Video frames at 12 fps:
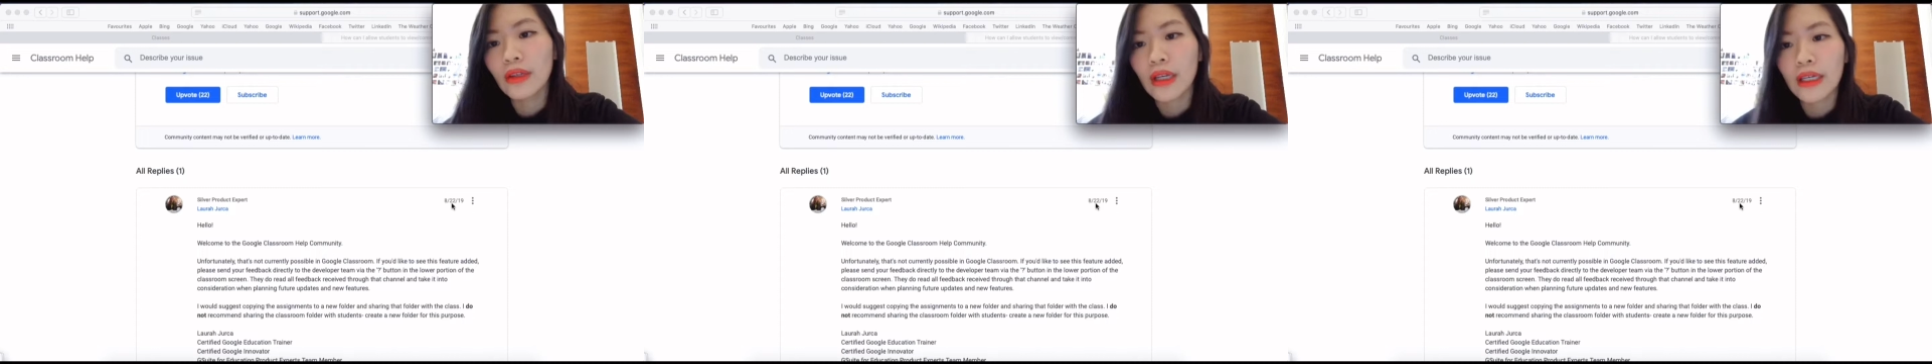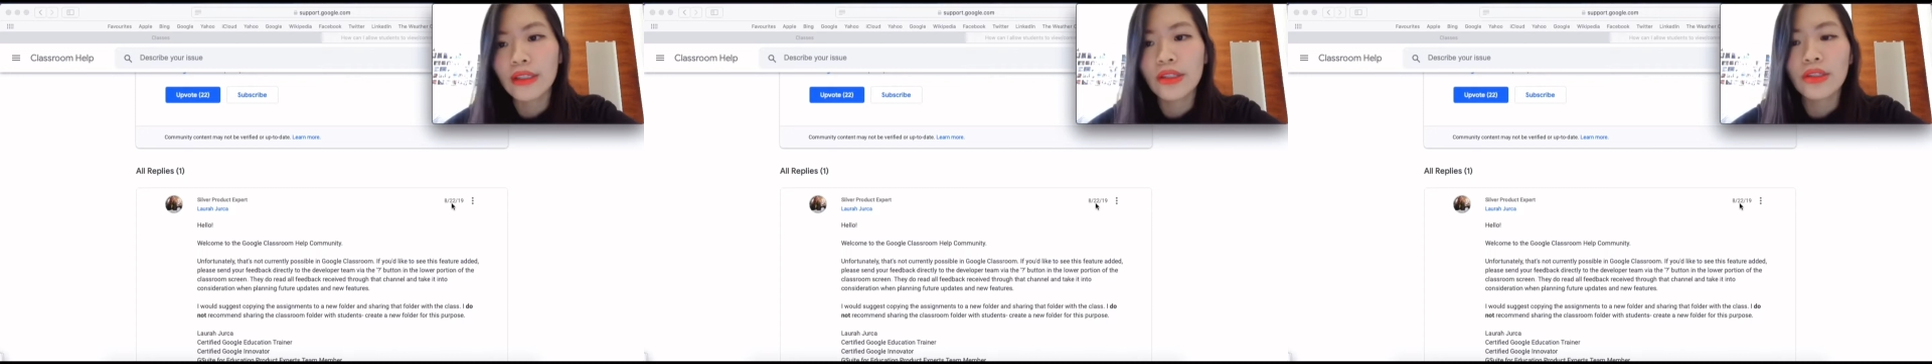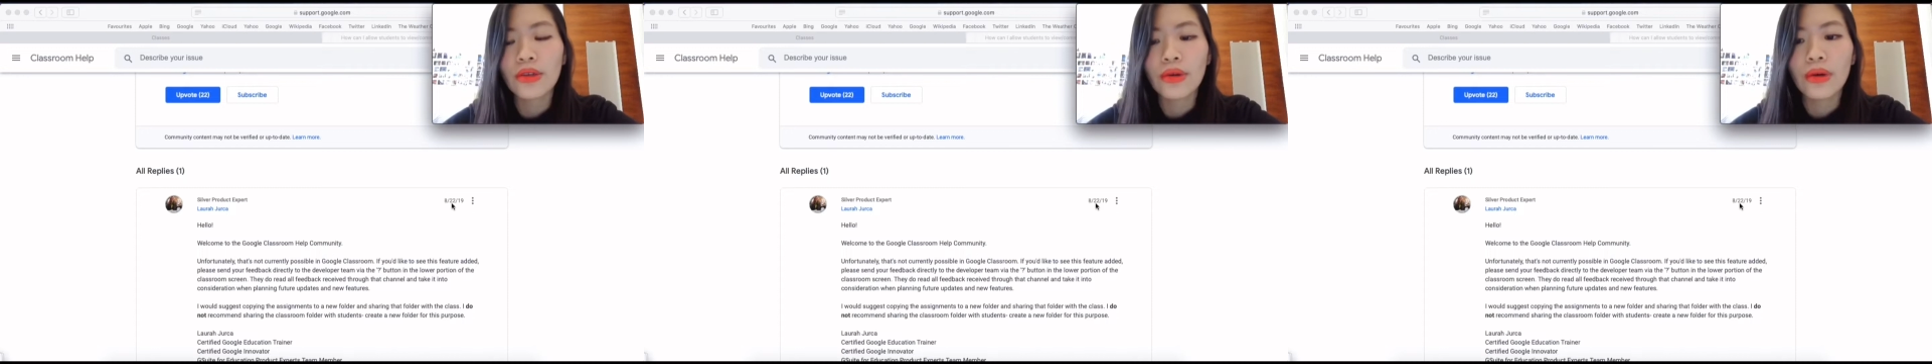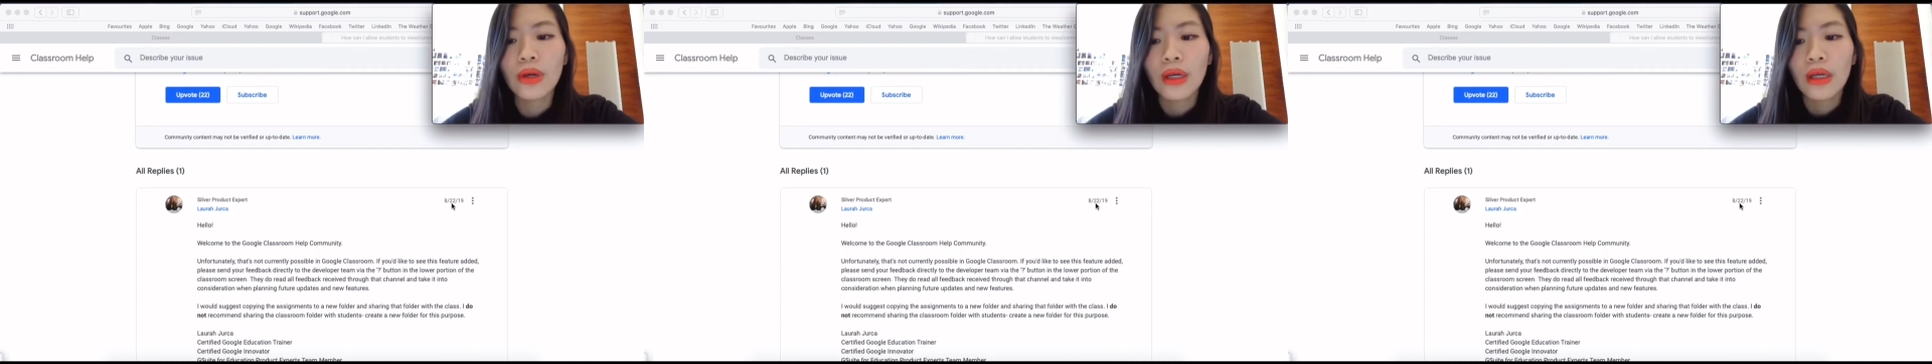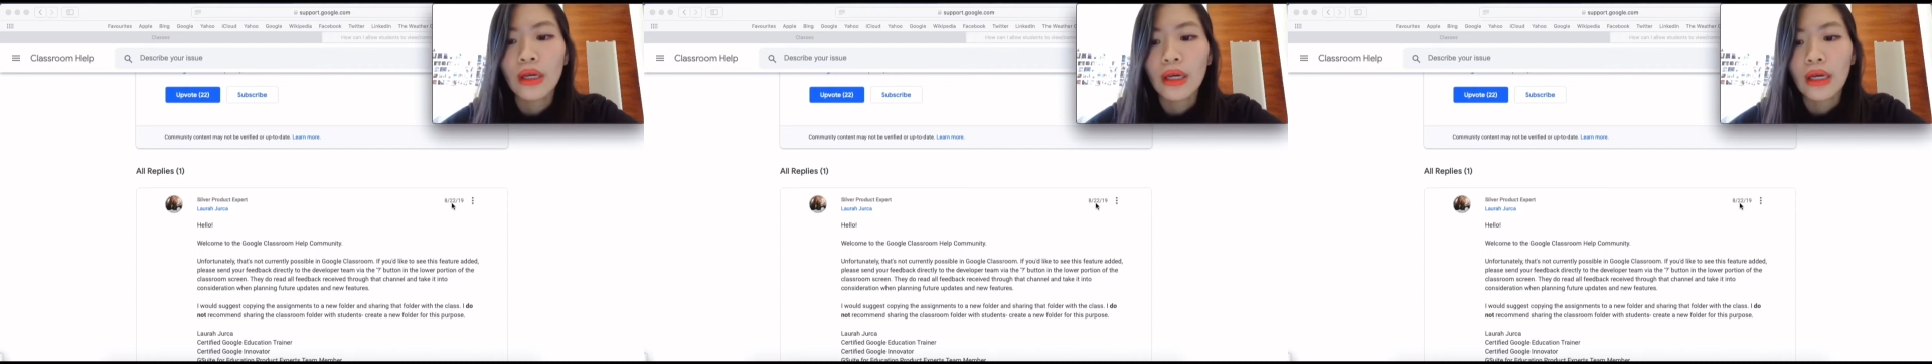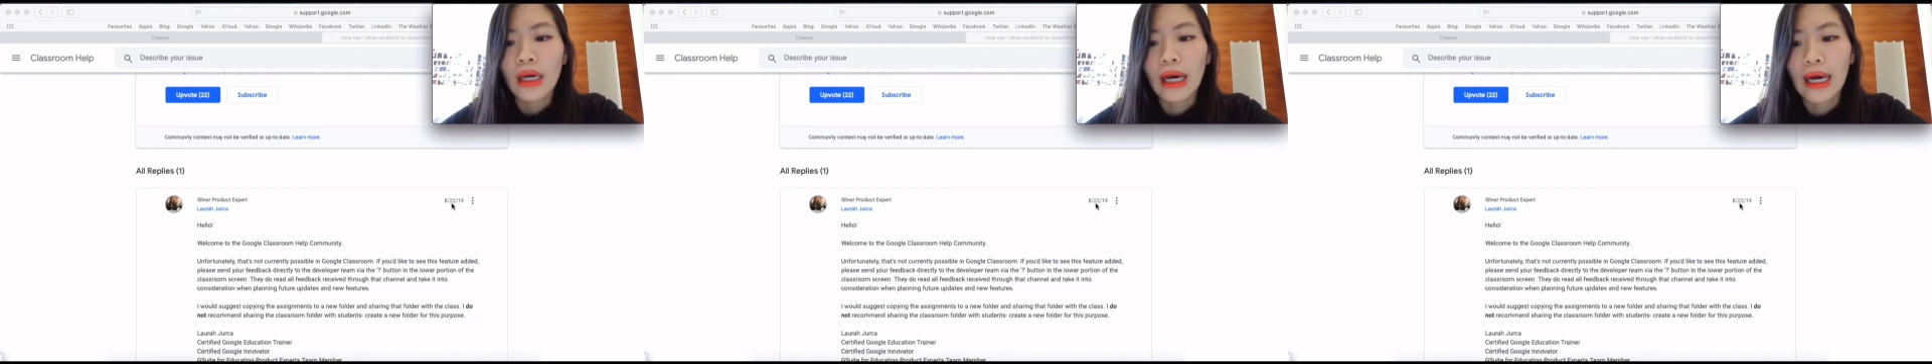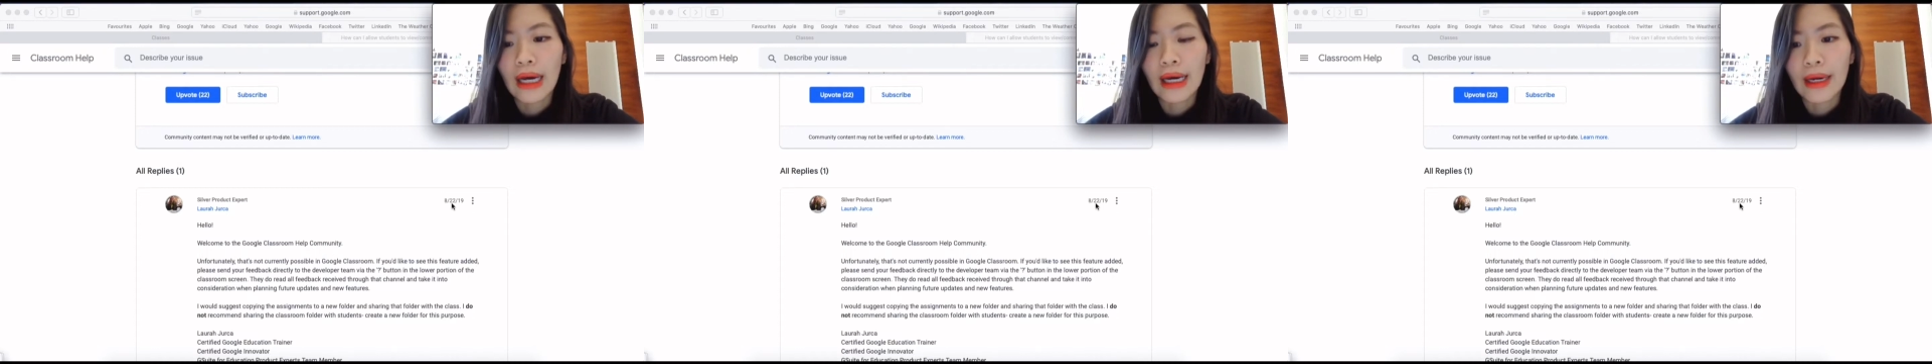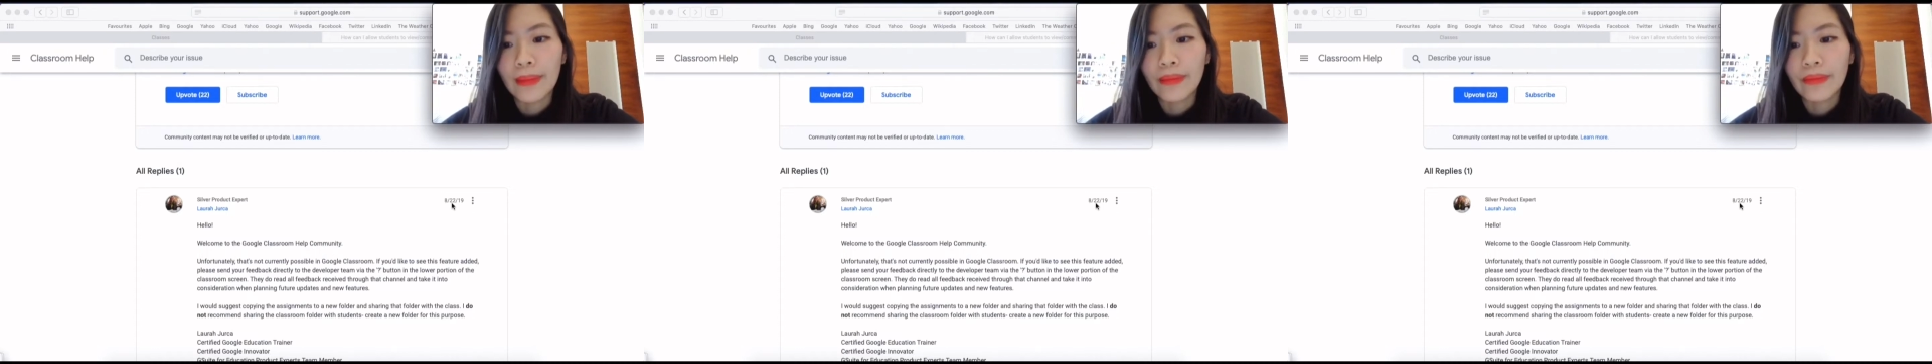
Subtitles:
Okay, so so